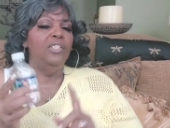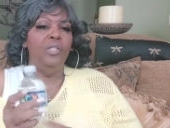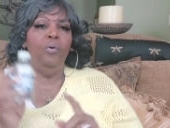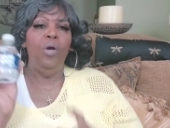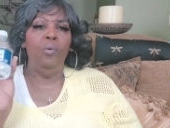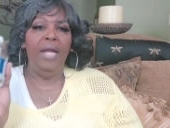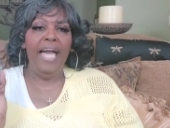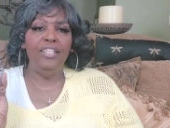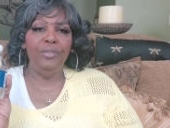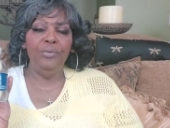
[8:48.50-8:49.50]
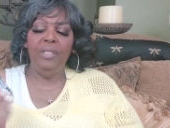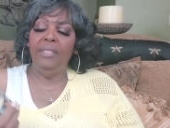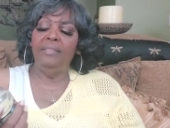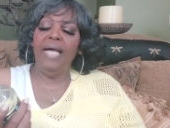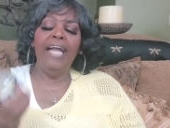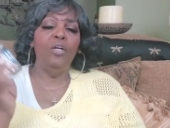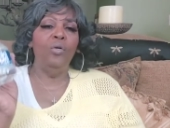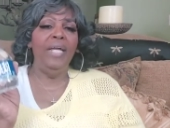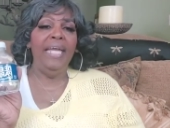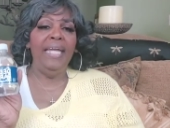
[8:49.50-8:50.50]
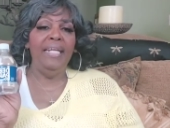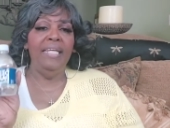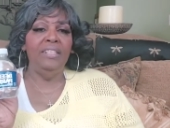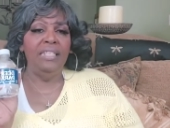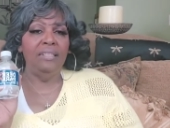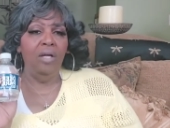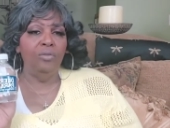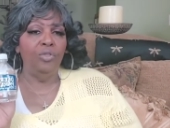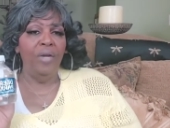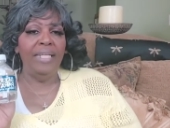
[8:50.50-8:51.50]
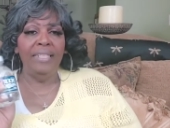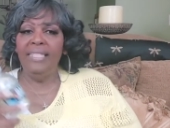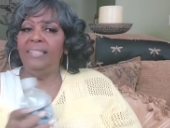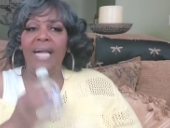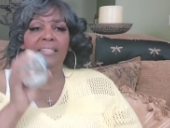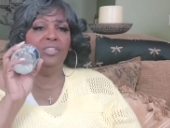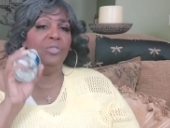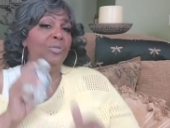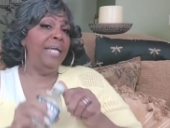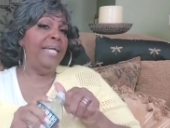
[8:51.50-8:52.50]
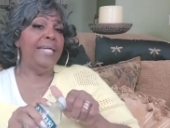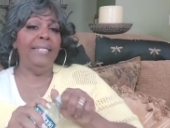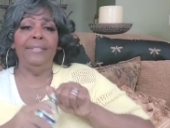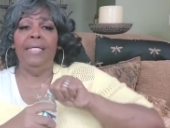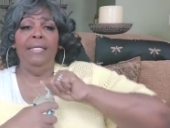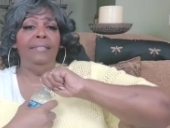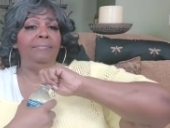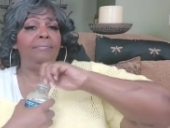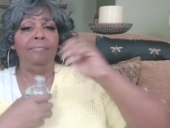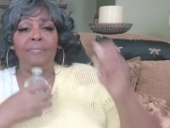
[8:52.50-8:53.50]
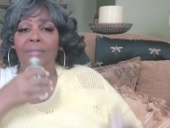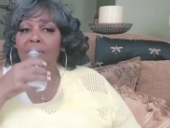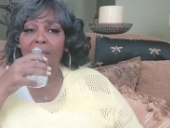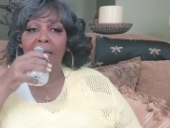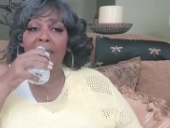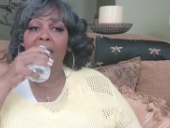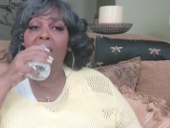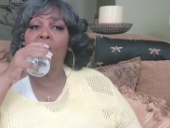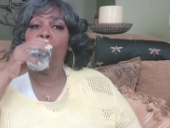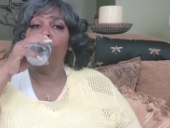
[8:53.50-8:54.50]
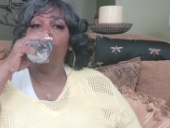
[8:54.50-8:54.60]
So what I do is I go ahead and just drink these, and I just go ahead and knock it down.